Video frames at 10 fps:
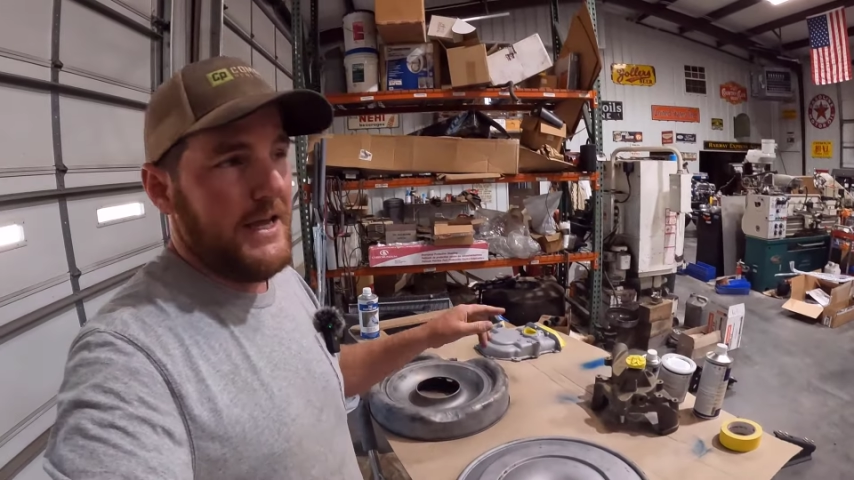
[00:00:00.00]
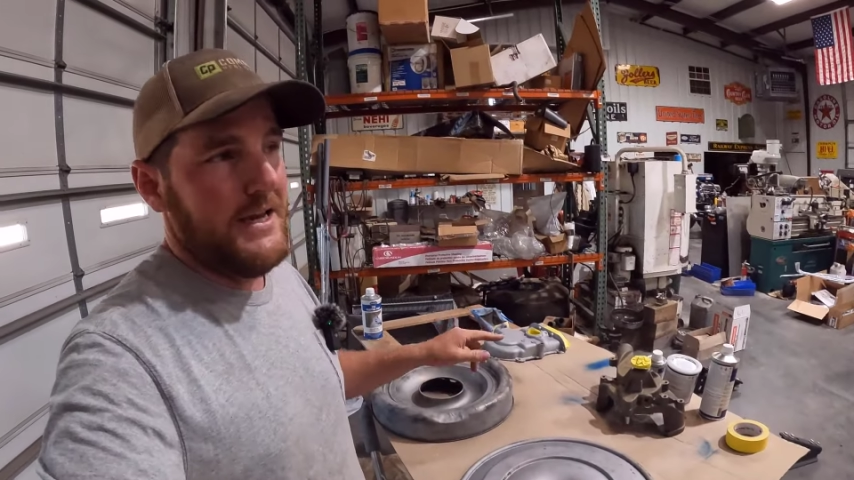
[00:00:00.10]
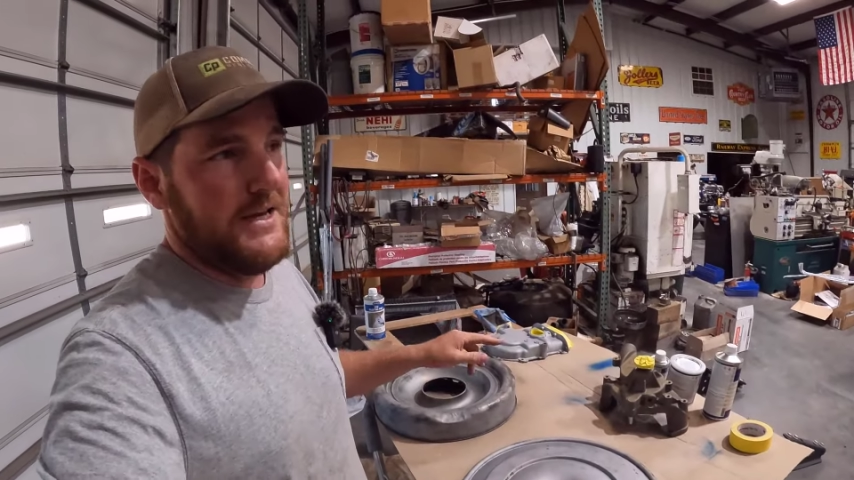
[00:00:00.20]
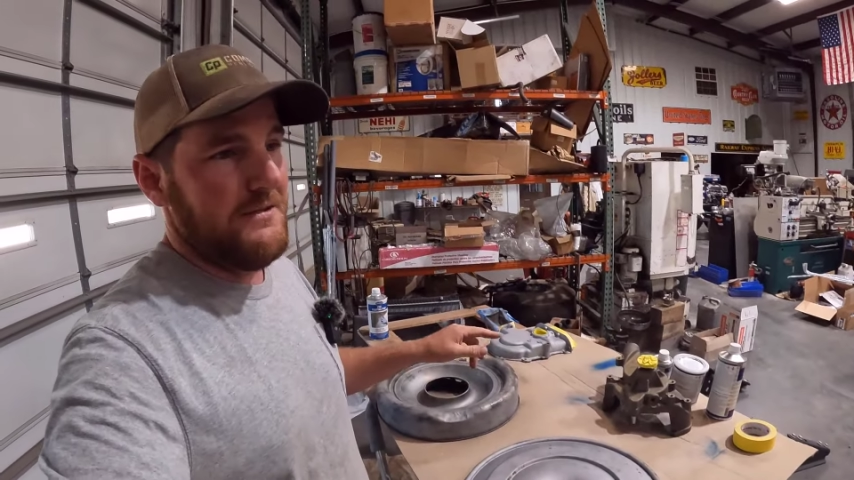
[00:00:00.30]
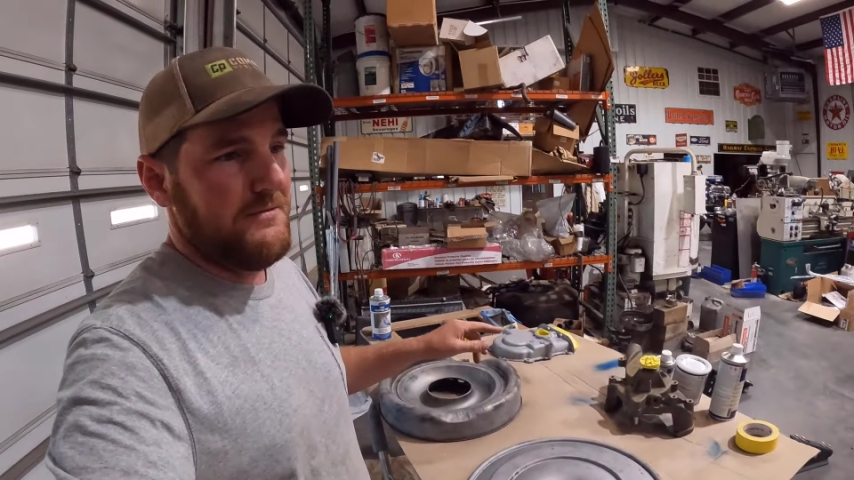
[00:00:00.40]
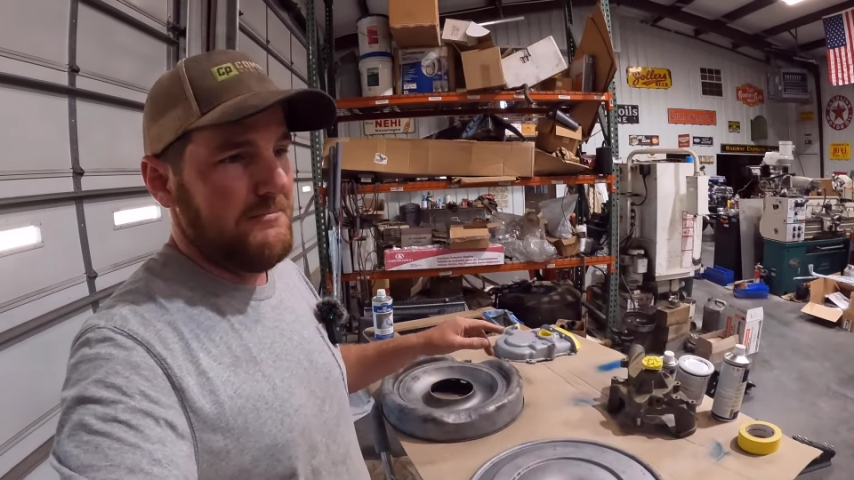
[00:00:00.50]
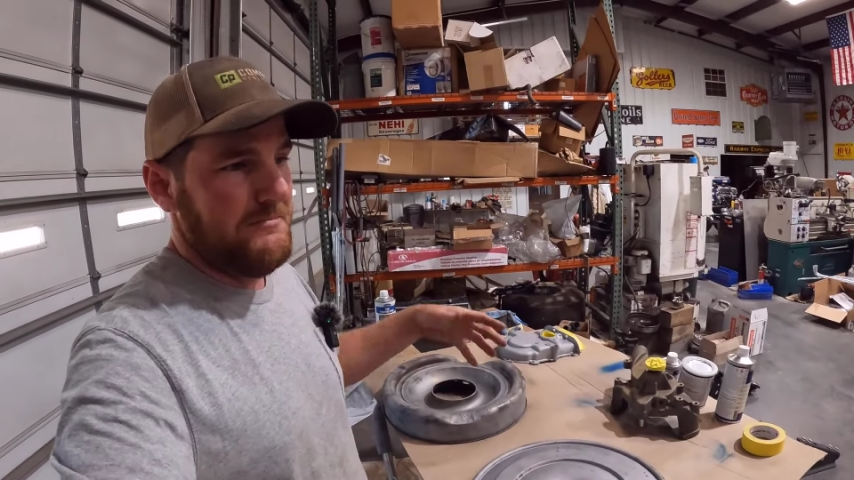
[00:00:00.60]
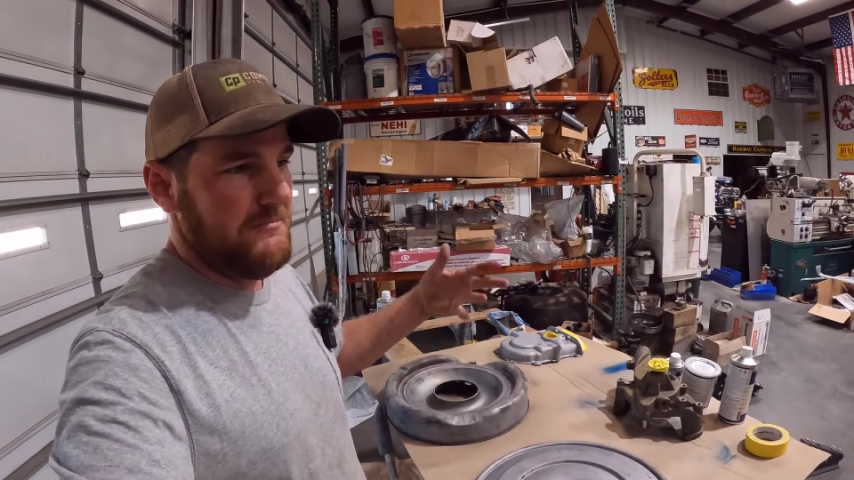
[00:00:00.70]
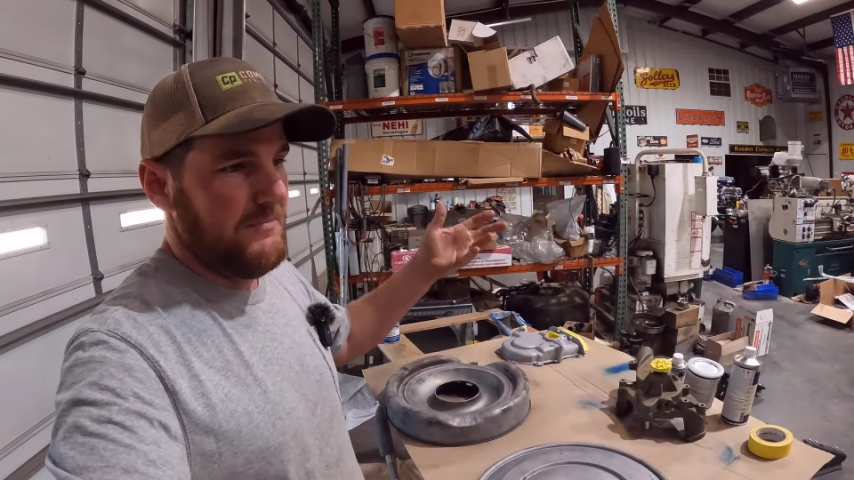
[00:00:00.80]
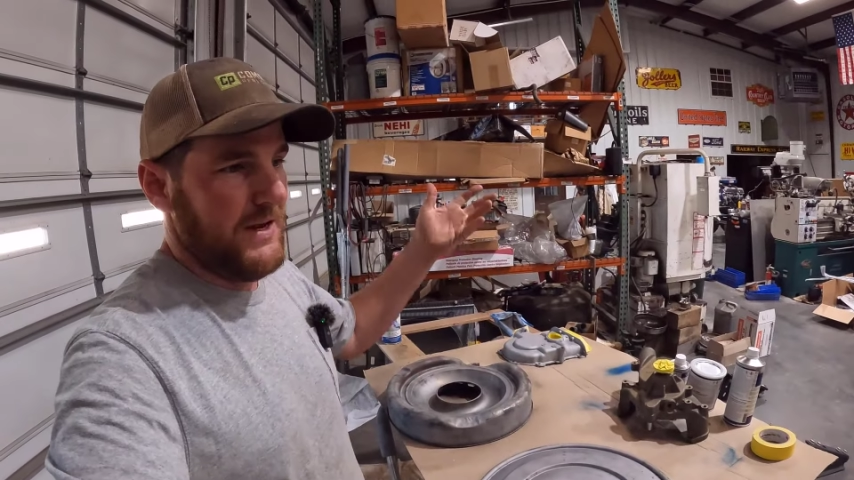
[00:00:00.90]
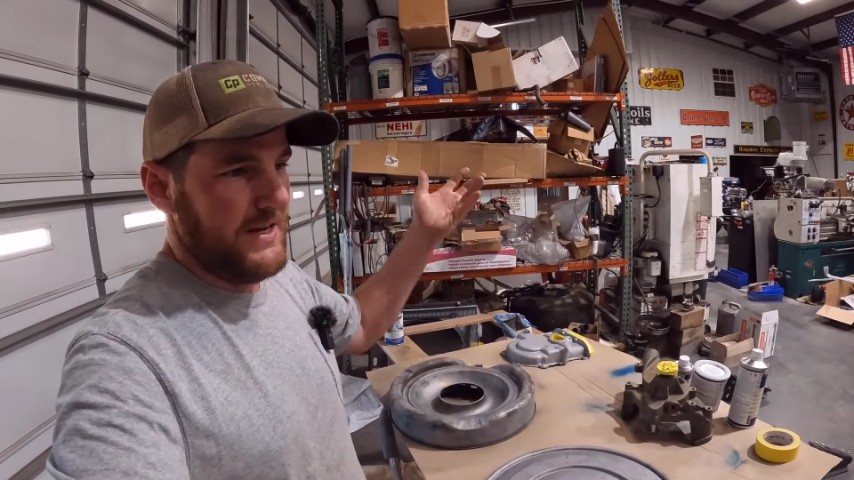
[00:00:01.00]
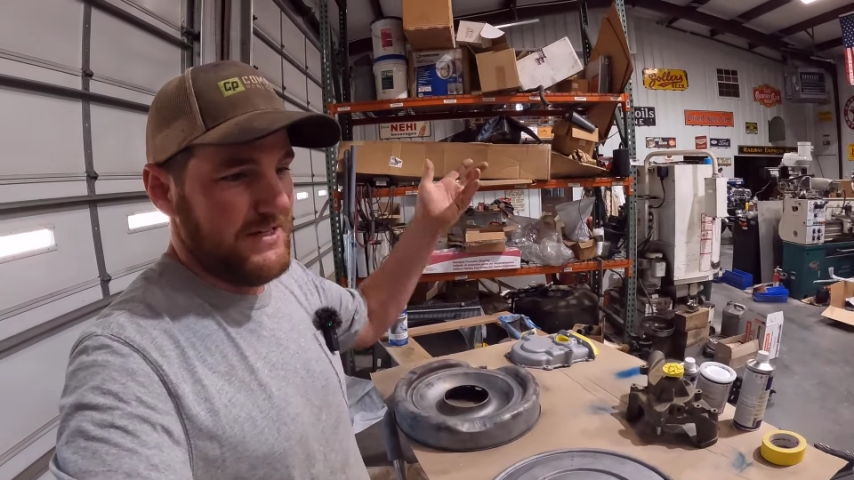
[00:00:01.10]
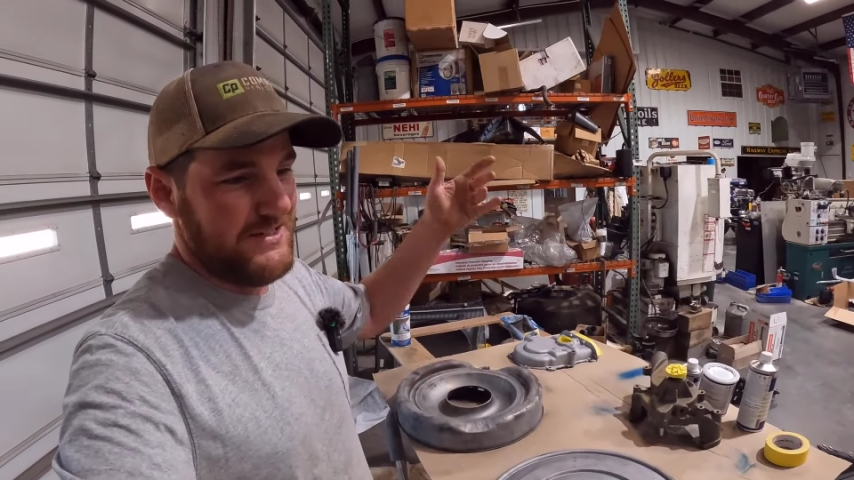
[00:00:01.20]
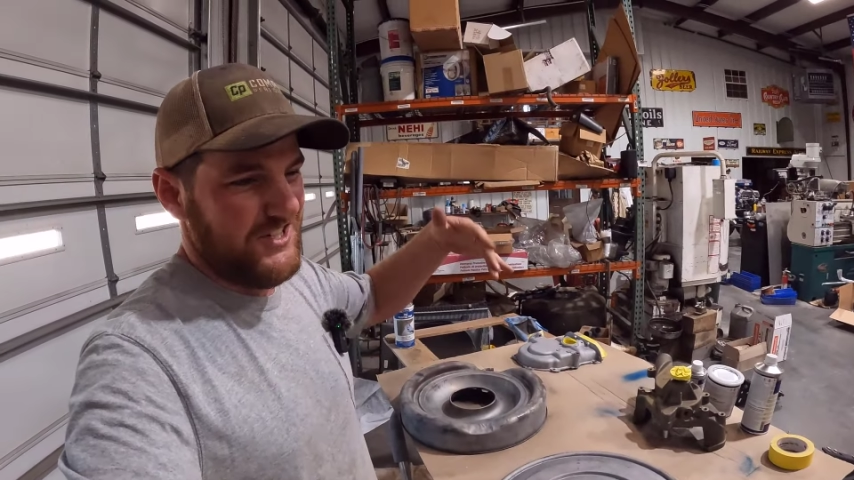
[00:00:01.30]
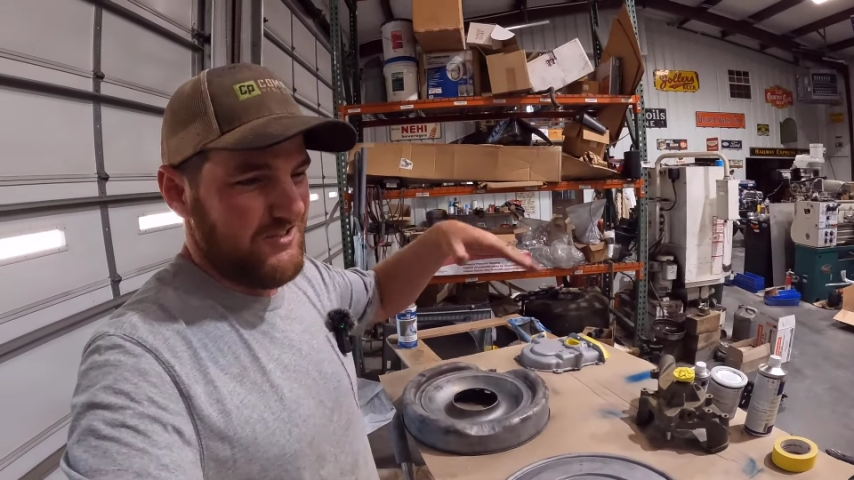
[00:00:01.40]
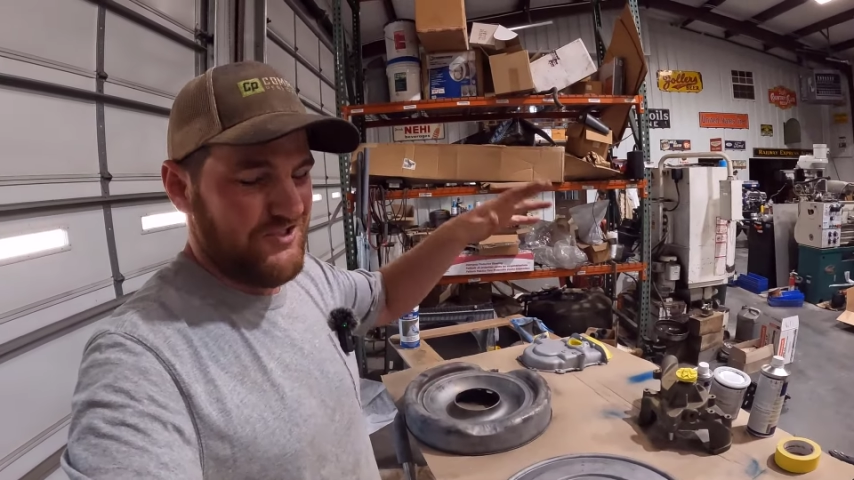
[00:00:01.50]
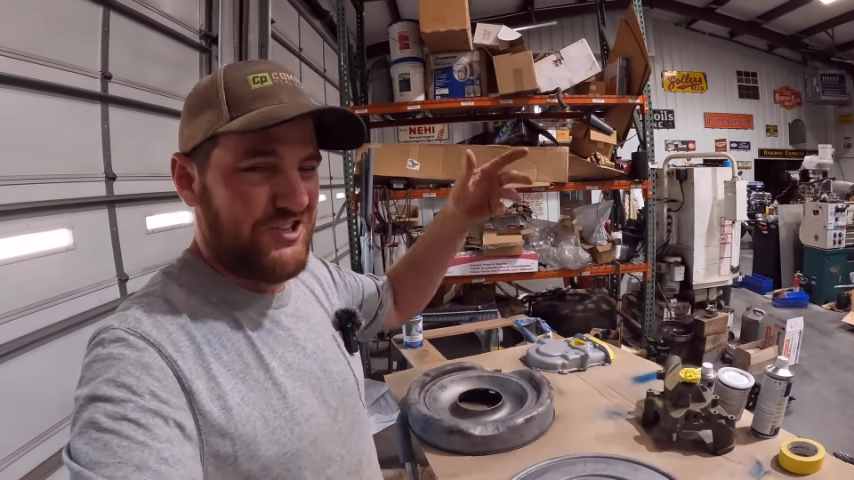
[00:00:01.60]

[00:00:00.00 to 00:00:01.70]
a you know,